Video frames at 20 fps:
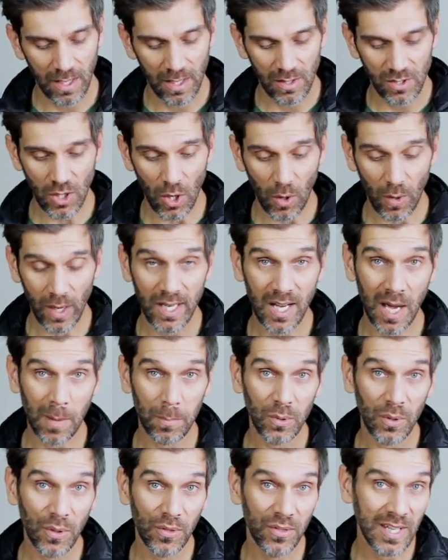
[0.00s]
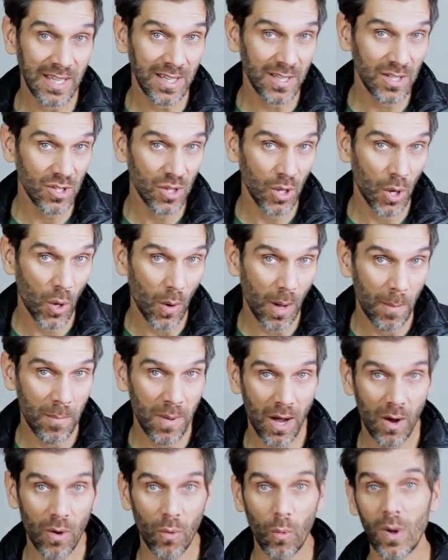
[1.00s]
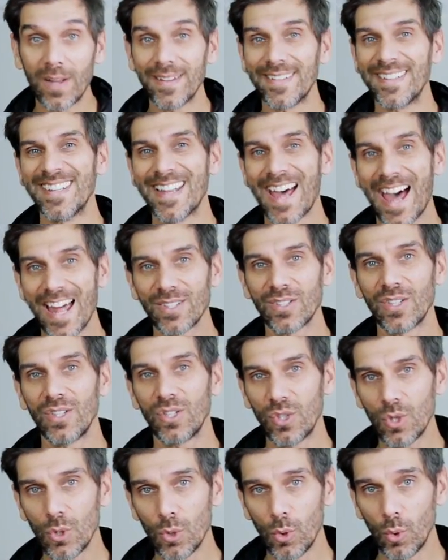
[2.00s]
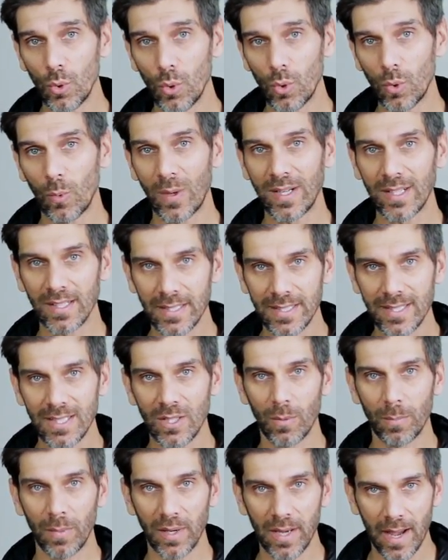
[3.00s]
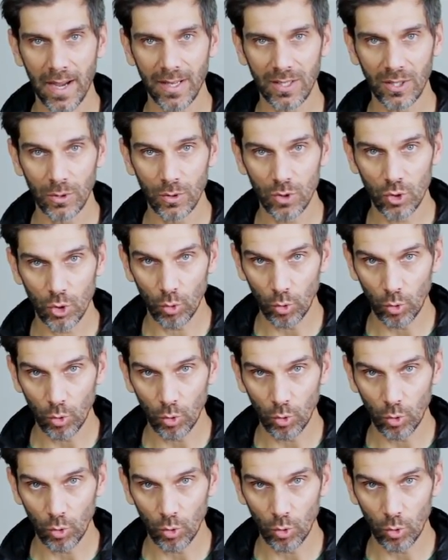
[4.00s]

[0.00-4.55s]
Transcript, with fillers: So a couple things though about what not to do when cleaning your binoculars.